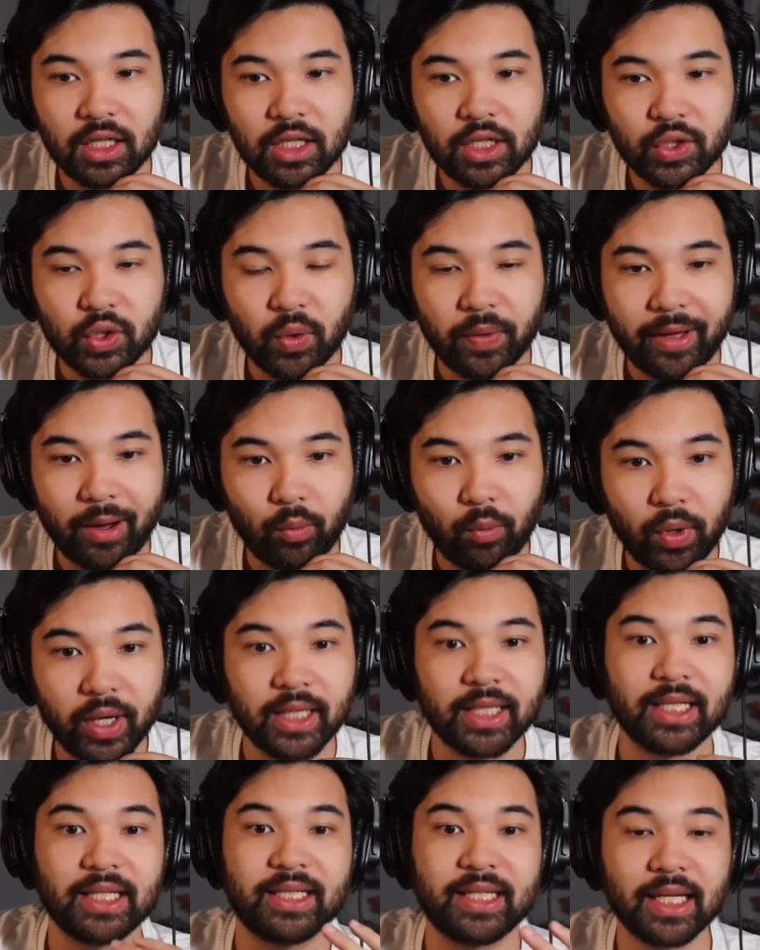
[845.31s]
so that when
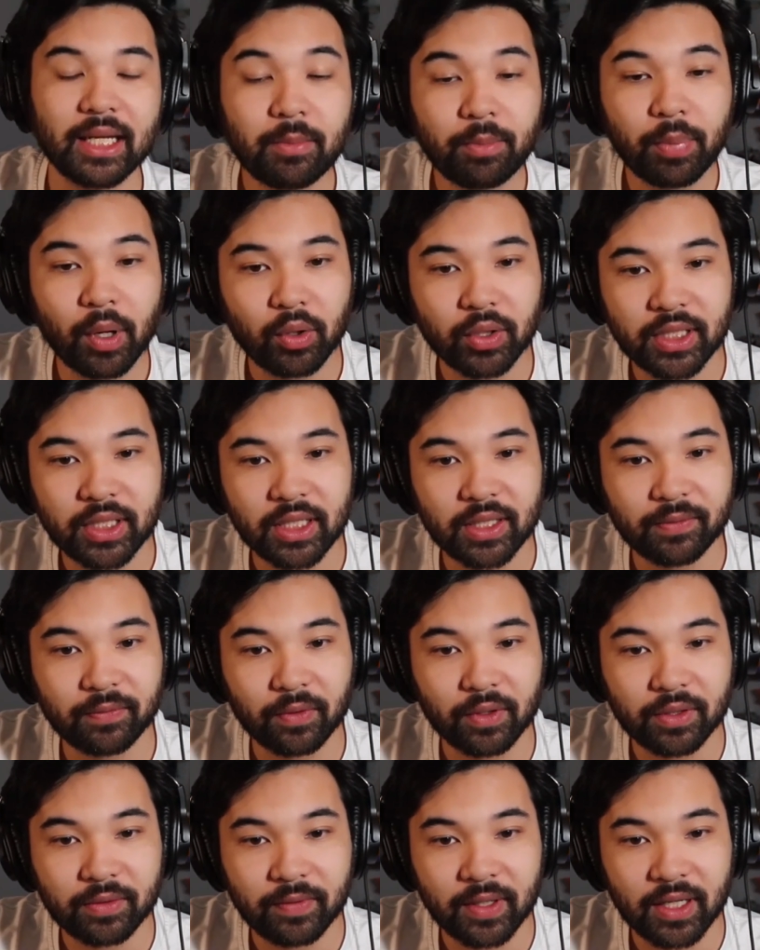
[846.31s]
he did post his
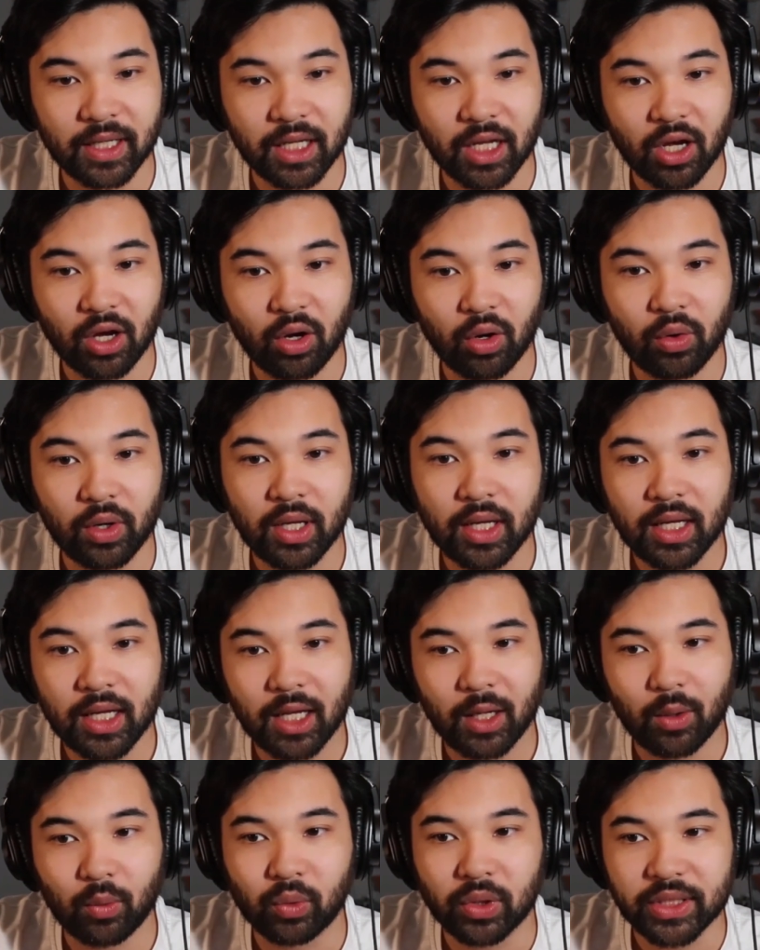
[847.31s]
first video,
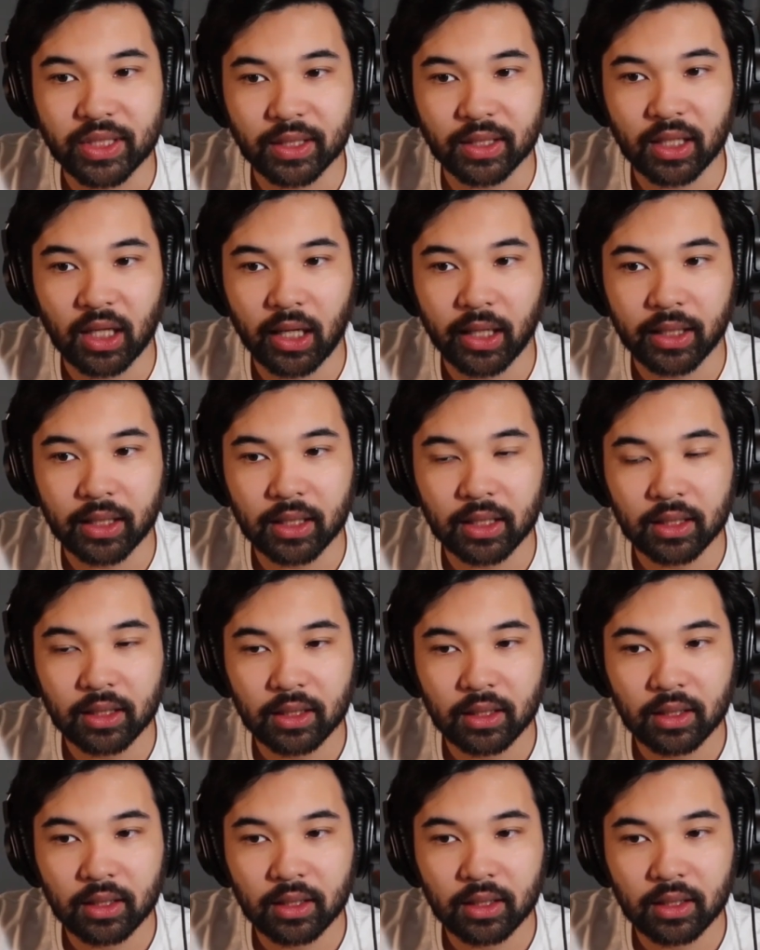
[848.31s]
it wasn't like